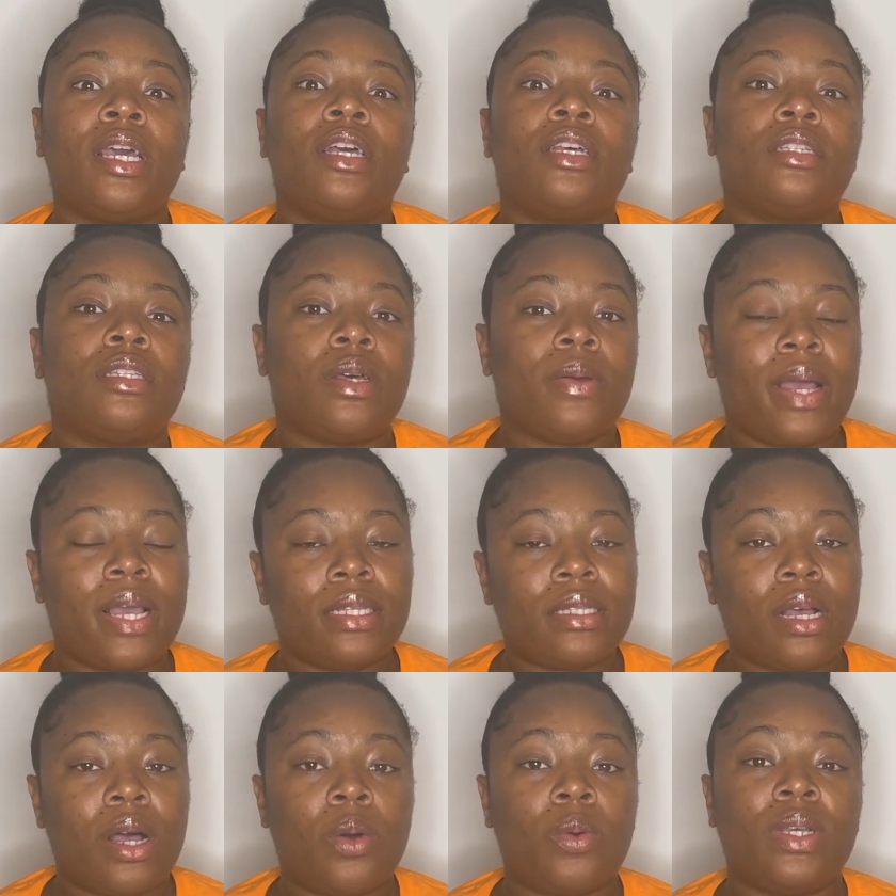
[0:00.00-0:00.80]
So
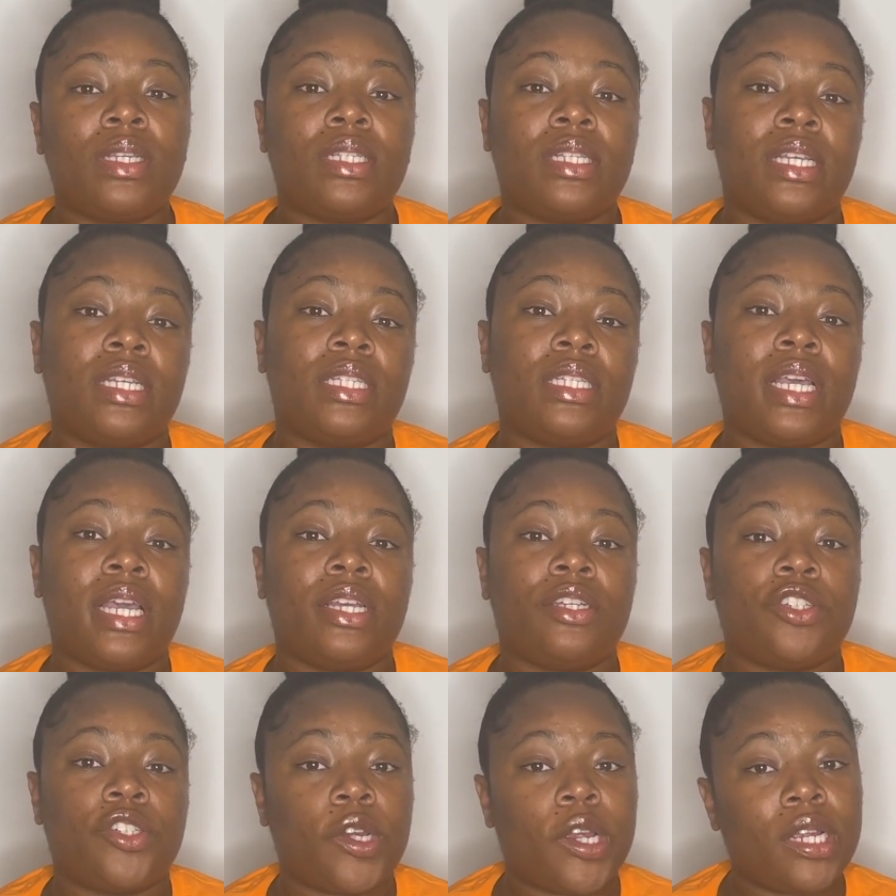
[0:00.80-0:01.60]
as always, let's
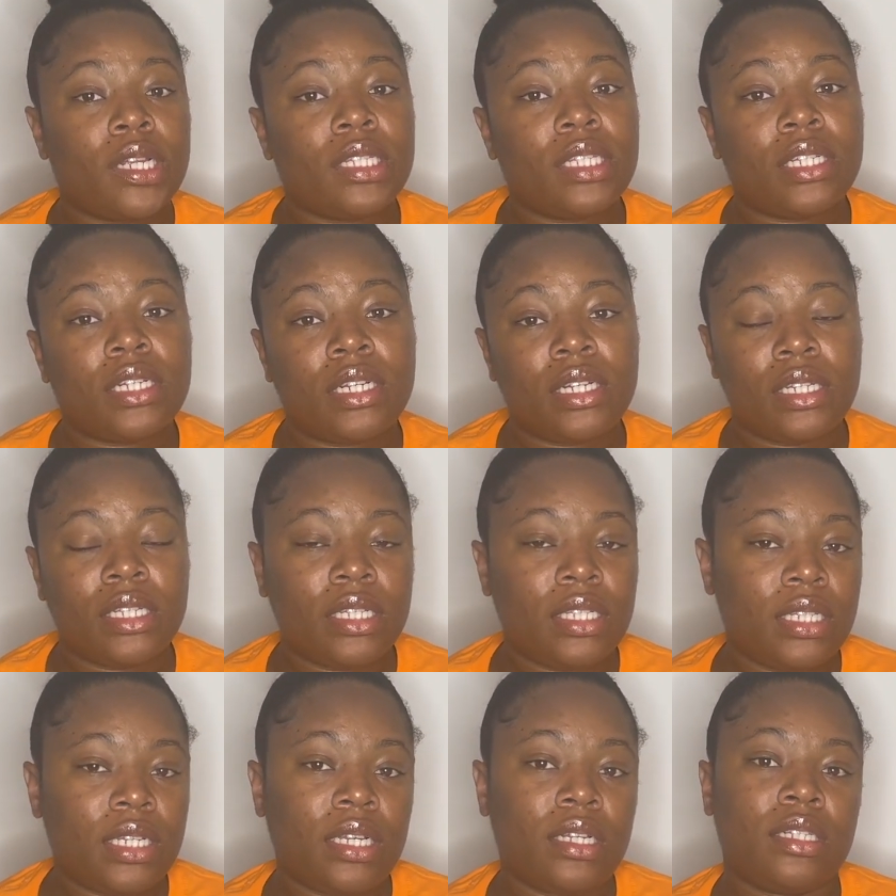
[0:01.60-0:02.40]
get straight into the
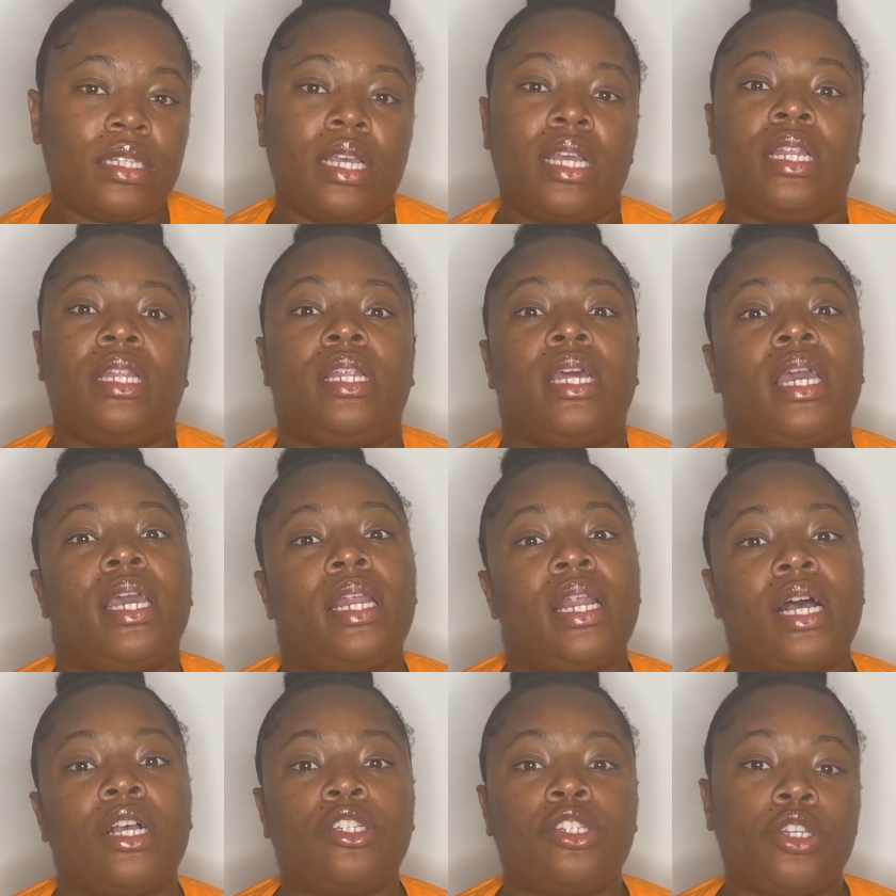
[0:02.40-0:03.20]
details, and then
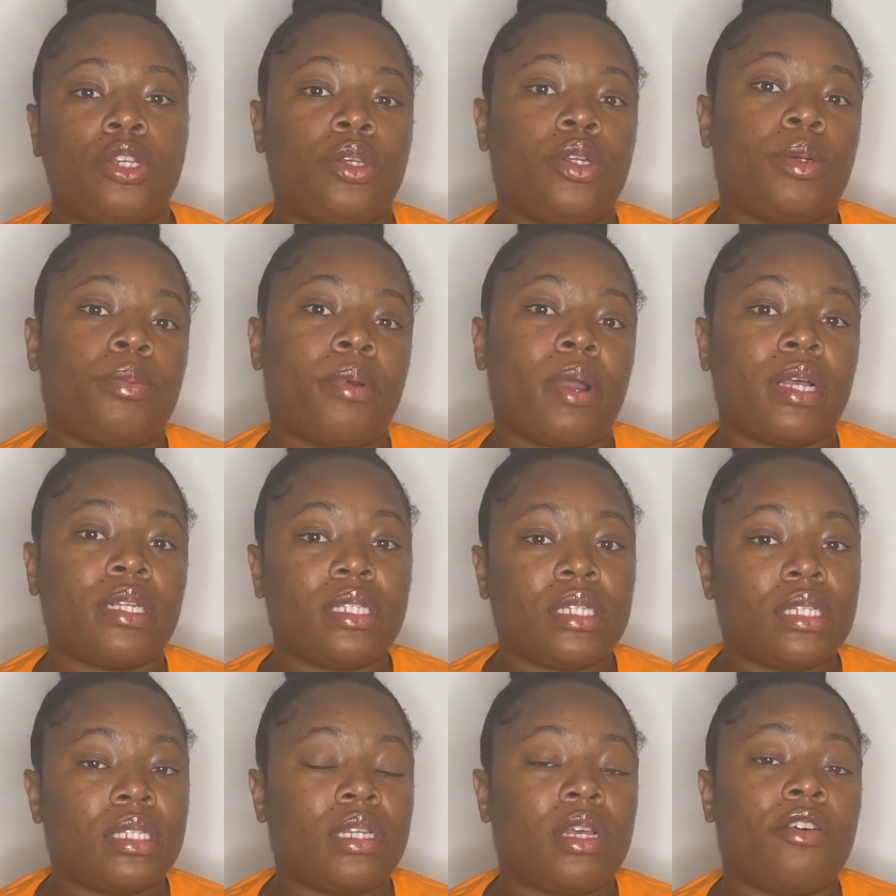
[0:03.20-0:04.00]
I'll show you the
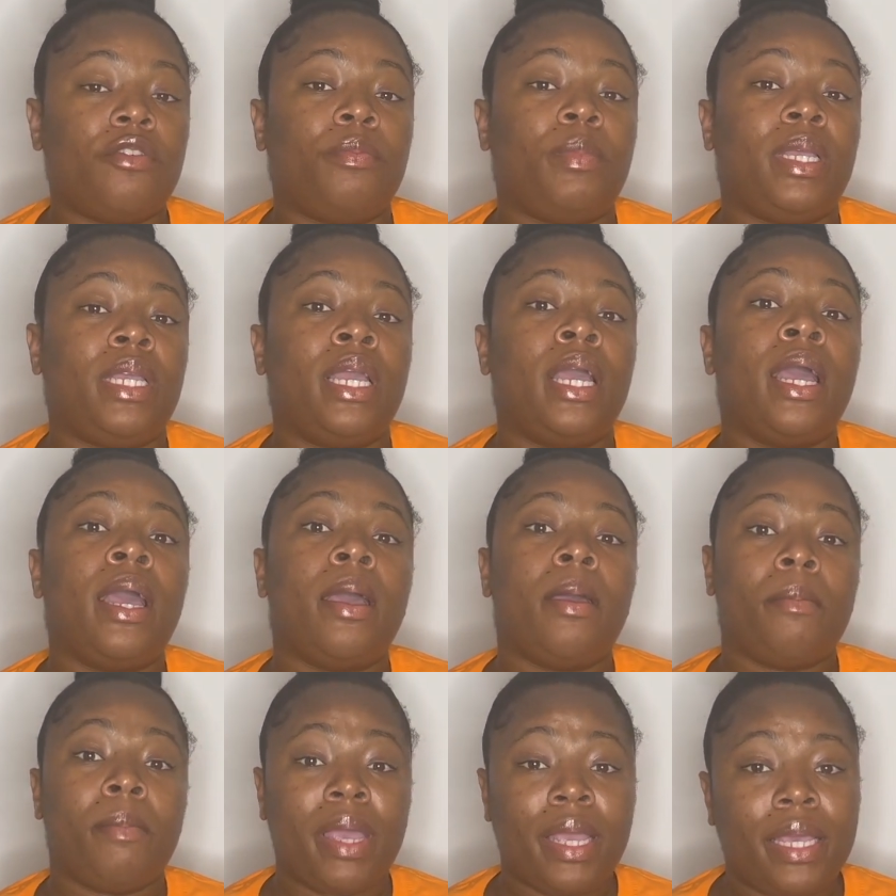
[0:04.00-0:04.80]
process of me
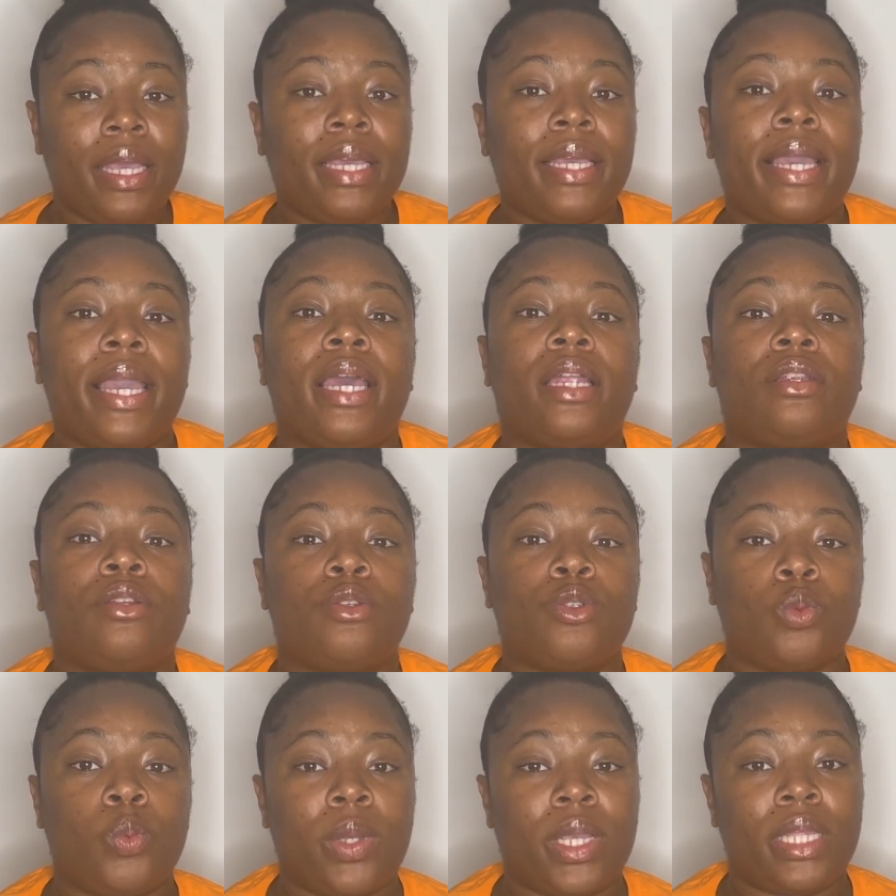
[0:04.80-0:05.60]
making
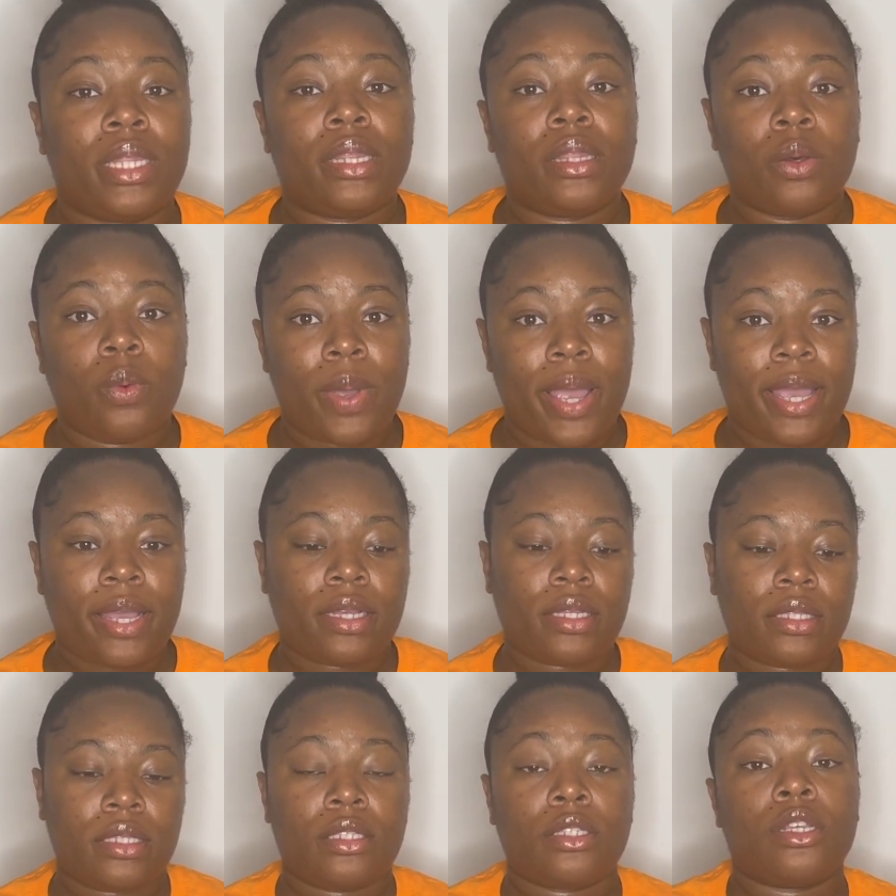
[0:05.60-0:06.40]
candles with the
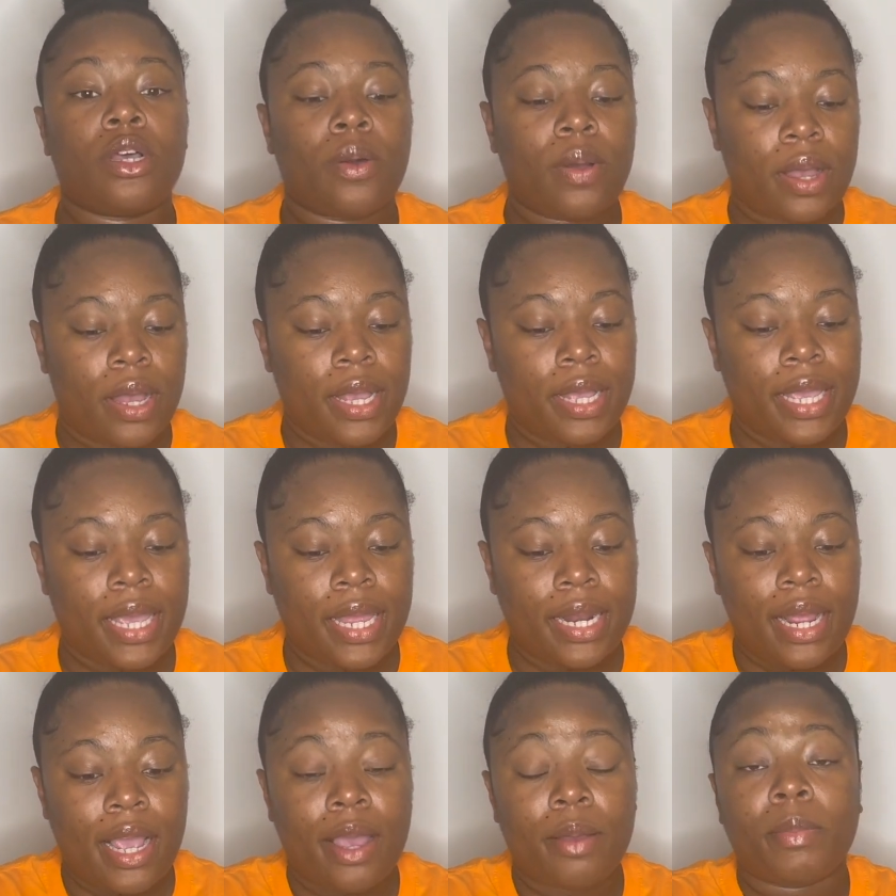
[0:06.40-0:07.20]
wax. So
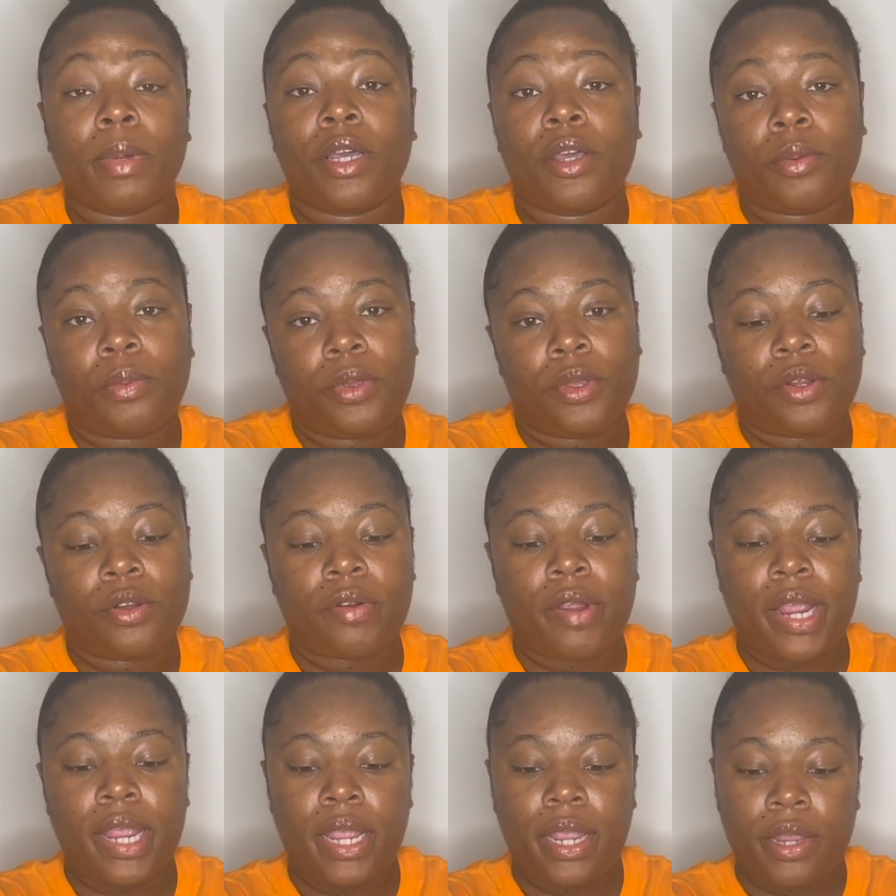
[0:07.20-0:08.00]
again, I have my computer
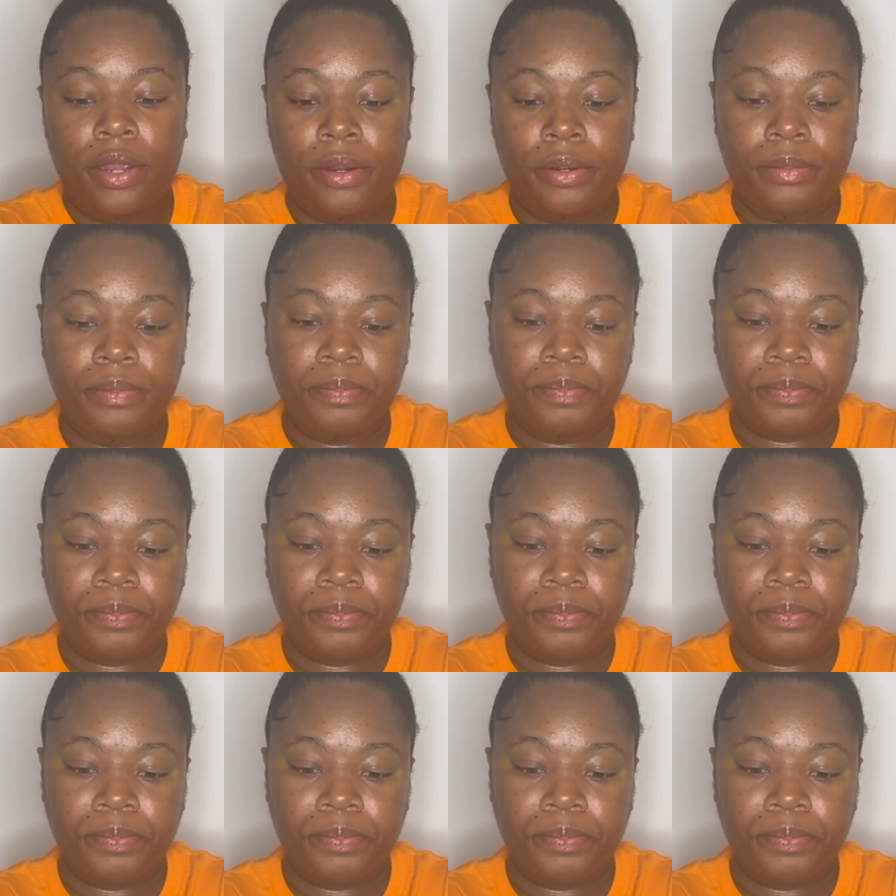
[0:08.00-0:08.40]
right here.